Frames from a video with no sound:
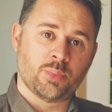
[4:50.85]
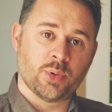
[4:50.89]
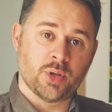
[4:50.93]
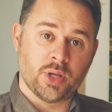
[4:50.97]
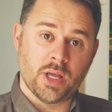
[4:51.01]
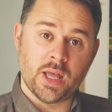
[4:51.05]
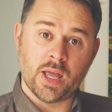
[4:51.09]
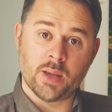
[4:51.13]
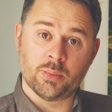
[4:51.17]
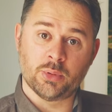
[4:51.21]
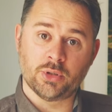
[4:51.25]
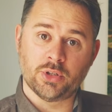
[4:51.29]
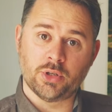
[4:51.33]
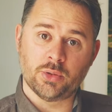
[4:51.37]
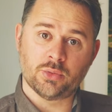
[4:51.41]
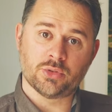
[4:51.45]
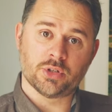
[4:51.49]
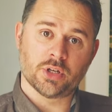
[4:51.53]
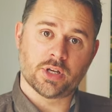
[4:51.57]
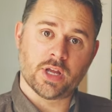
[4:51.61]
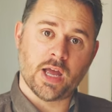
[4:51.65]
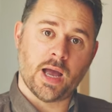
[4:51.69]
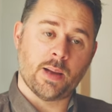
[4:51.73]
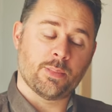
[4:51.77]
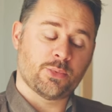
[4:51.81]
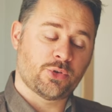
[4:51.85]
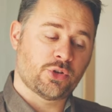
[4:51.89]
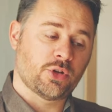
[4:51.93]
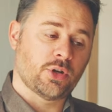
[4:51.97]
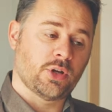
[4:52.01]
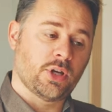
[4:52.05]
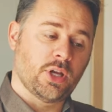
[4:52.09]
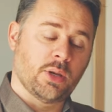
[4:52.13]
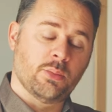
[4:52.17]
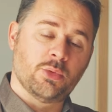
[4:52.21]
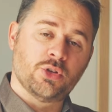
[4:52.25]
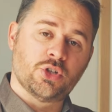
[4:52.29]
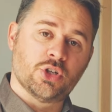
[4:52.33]
be able you to capture
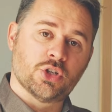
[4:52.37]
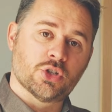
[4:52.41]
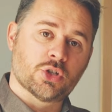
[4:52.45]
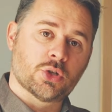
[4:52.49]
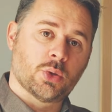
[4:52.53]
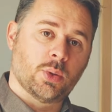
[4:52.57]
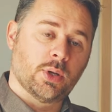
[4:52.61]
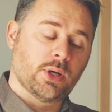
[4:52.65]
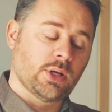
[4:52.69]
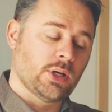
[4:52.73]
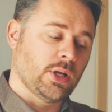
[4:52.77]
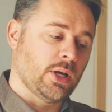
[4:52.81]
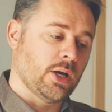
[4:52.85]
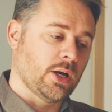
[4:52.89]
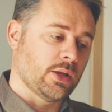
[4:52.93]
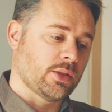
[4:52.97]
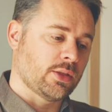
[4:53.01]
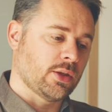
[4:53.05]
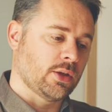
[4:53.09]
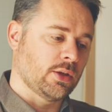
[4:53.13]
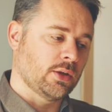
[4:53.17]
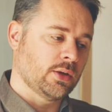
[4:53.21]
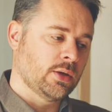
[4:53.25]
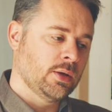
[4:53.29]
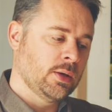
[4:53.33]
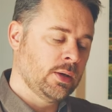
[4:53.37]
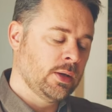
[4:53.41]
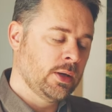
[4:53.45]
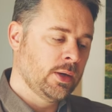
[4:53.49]
images quickly, I think.